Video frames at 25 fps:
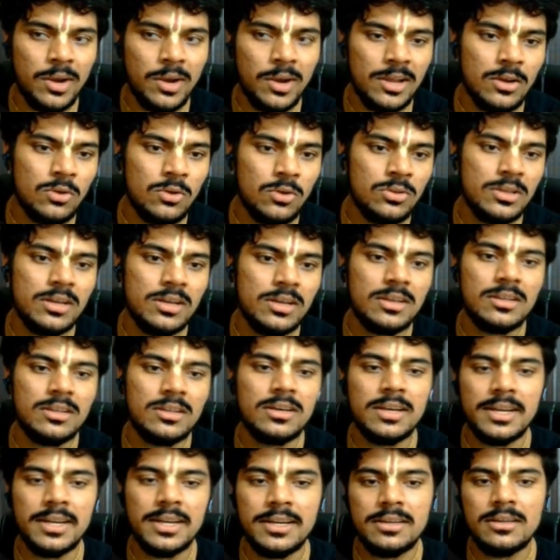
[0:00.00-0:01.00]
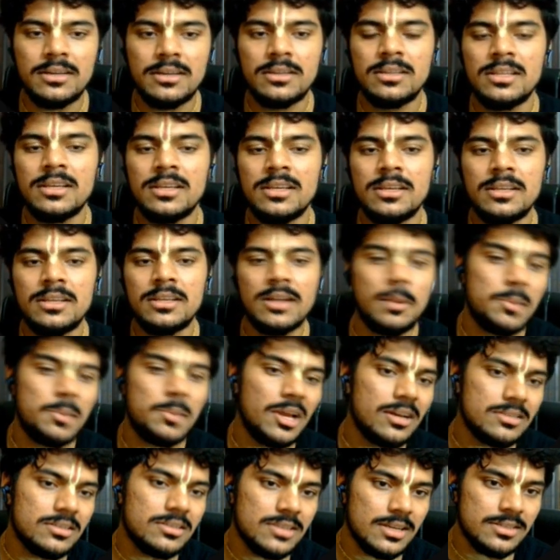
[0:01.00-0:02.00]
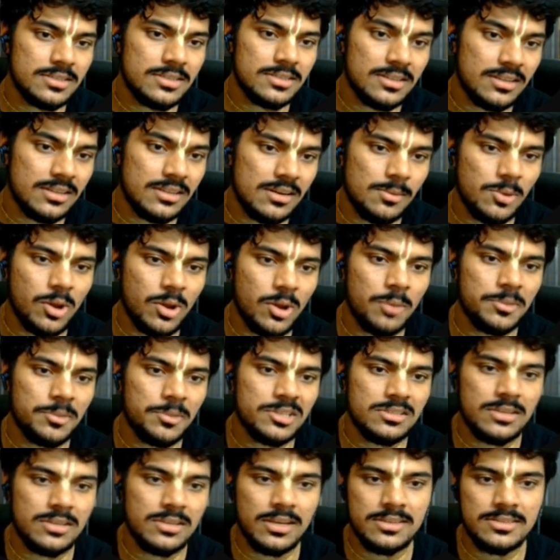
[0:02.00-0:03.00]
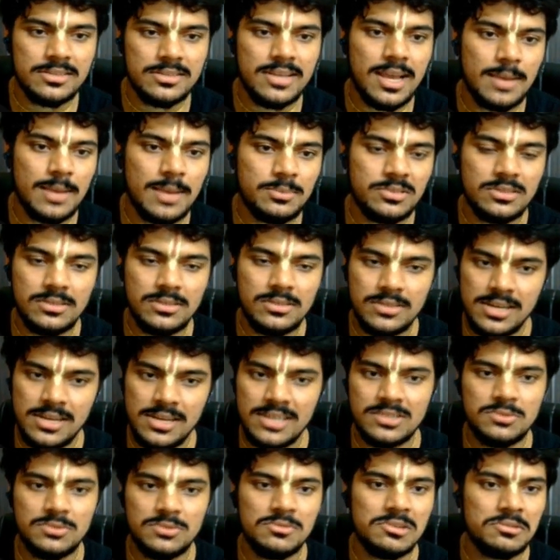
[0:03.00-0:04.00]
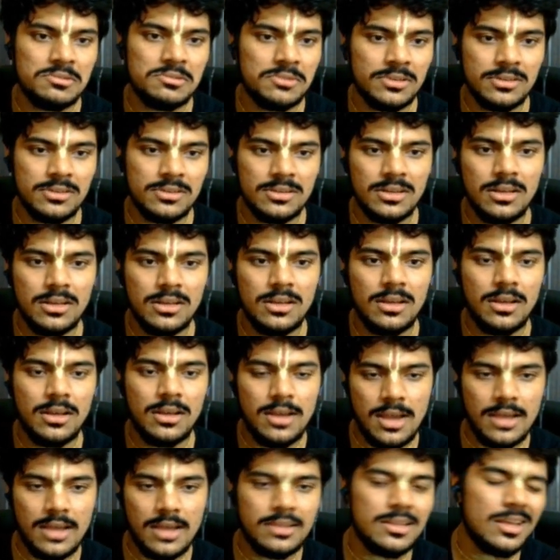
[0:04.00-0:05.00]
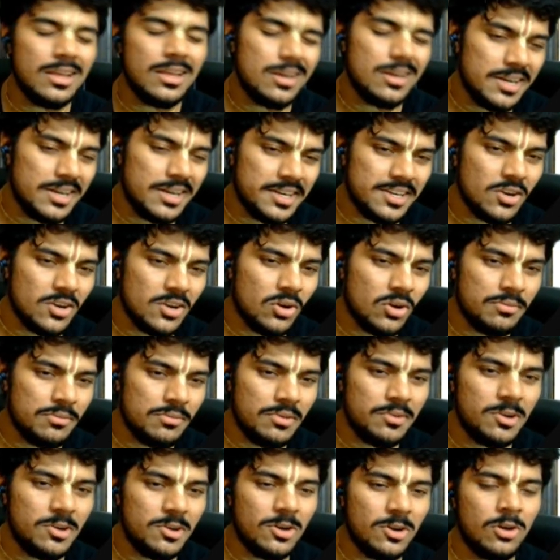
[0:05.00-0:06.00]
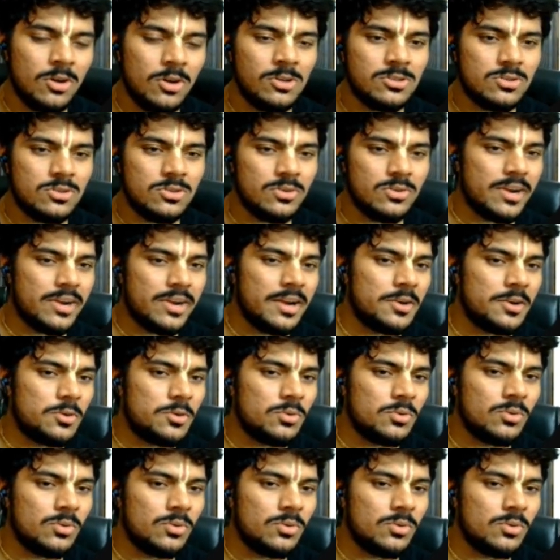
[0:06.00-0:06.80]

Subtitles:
While on the other hand, the replica sets and the deployments has the apps slash V1. And then later on, we will also